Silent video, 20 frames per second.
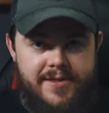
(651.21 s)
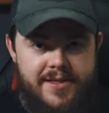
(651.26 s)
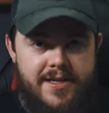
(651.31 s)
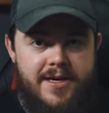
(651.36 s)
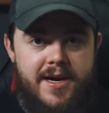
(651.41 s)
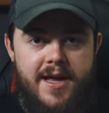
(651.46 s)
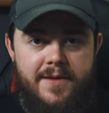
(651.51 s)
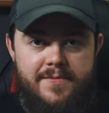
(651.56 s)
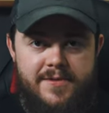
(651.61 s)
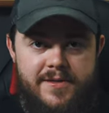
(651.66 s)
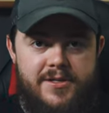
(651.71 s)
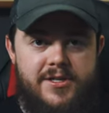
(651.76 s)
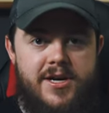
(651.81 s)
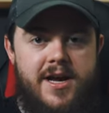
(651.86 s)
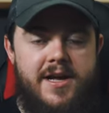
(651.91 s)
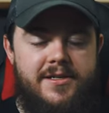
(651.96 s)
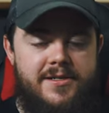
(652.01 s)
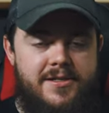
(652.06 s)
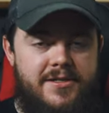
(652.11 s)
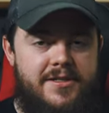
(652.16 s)
As the name
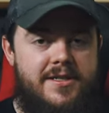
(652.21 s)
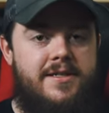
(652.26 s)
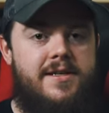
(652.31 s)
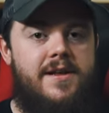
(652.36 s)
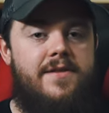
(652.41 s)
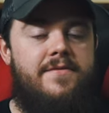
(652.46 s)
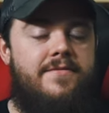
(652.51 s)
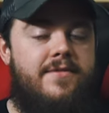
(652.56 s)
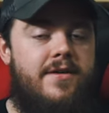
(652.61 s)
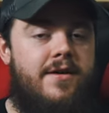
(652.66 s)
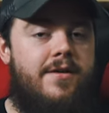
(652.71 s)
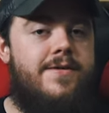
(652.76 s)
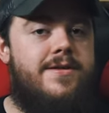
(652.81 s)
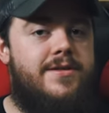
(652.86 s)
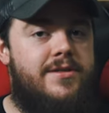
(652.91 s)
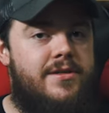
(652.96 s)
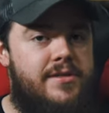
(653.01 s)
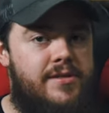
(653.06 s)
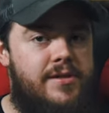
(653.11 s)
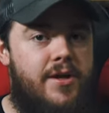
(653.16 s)
suggests, it's a very
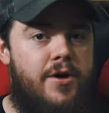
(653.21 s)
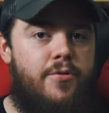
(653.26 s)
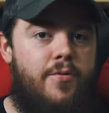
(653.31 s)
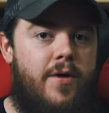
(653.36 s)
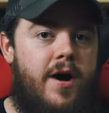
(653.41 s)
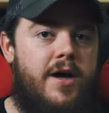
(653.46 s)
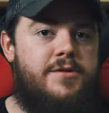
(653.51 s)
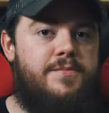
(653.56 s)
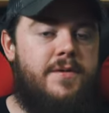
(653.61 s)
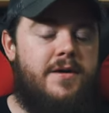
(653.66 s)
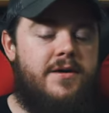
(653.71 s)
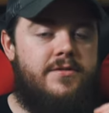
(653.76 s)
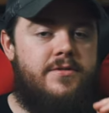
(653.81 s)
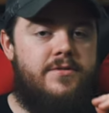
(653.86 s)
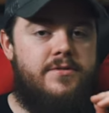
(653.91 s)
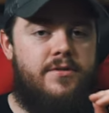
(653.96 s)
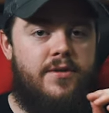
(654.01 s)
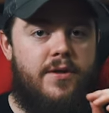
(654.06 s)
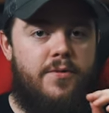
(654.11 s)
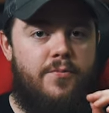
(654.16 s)
slow watch because
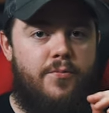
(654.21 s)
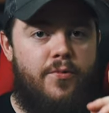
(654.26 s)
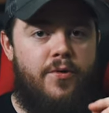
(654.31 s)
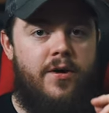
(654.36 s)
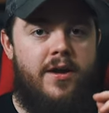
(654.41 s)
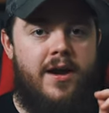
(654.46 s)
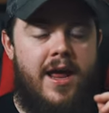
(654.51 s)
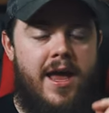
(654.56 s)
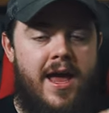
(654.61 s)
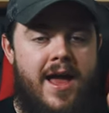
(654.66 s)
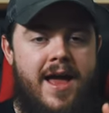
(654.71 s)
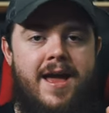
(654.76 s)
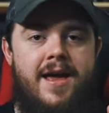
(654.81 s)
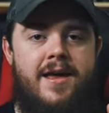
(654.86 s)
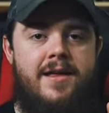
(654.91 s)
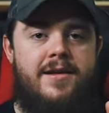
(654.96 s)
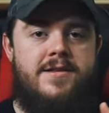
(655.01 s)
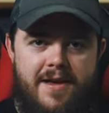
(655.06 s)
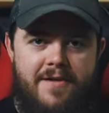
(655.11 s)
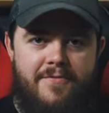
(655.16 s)
there's only one
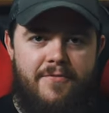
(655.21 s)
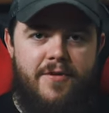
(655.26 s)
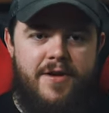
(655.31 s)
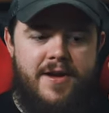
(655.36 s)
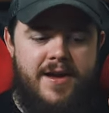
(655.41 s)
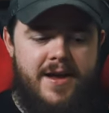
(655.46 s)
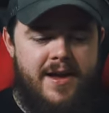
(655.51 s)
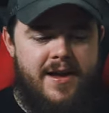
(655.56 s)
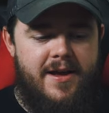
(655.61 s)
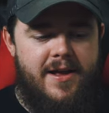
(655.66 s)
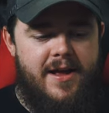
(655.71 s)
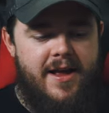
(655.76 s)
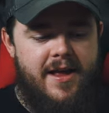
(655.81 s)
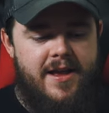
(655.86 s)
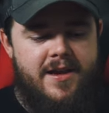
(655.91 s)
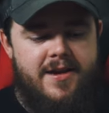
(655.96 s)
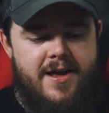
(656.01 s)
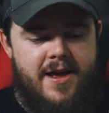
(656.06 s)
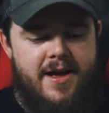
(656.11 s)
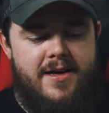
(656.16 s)
hand. Every
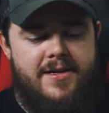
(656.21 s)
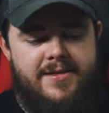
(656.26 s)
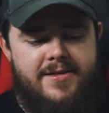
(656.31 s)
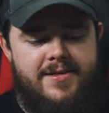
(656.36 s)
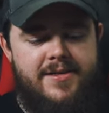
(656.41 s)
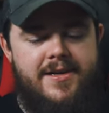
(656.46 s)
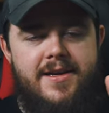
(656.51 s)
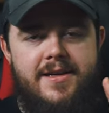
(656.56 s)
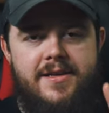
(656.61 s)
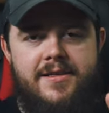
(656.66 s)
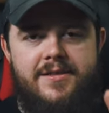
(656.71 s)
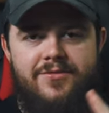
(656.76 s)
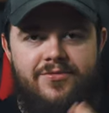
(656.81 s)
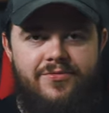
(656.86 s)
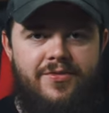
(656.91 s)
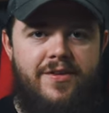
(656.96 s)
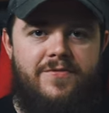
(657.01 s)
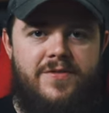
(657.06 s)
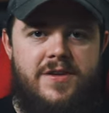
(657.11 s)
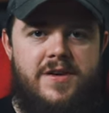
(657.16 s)
index is
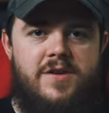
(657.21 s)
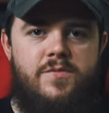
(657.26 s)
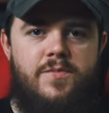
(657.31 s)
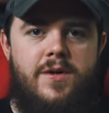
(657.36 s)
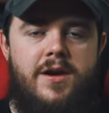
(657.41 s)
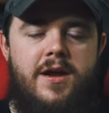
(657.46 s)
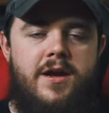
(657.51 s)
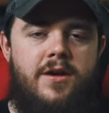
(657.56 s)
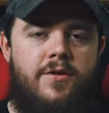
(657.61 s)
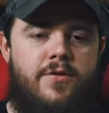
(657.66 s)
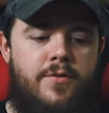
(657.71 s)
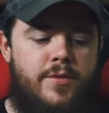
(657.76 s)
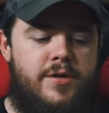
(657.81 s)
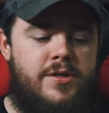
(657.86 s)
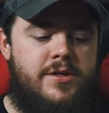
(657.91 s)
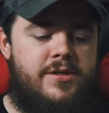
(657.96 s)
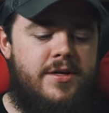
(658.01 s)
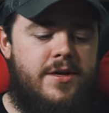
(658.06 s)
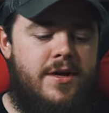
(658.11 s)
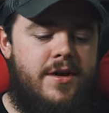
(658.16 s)
15 minute
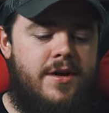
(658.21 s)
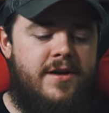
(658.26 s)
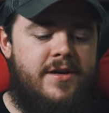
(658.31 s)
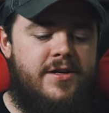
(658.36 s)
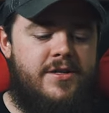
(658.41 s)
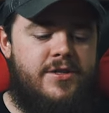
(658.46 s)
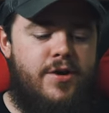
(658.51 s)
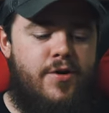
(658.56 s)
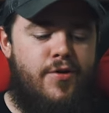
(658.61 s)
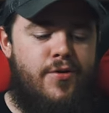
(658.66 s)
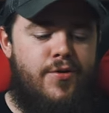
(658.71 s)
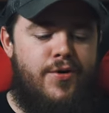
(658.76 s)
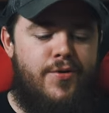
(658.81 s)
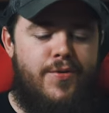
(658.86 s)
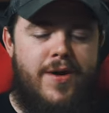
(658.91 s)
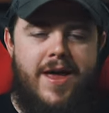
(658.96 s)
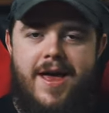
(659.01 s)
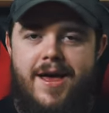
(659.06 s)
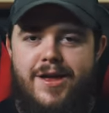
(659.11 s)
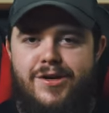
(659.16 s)
increments so
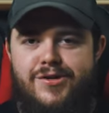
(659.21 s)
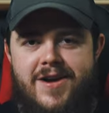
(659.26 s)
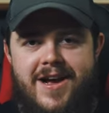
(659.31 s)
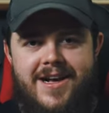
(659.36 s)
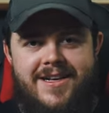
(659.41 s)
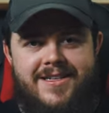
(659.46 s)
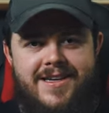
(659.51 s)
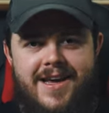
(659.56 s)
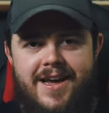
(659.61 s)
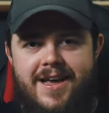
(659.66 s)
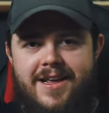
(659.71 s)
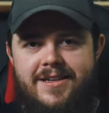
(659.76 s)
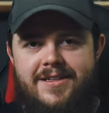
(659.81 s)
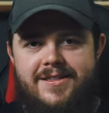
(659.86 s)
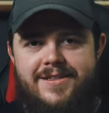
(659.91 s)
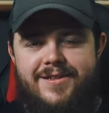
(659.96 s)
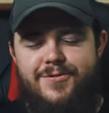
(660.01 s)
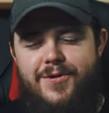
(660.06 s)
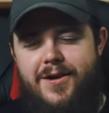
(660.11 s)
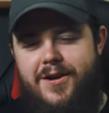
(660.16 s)
you can't track
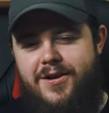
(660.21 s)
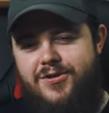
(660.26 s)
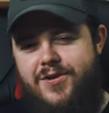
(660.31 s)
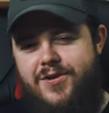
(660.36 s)
seconds, you can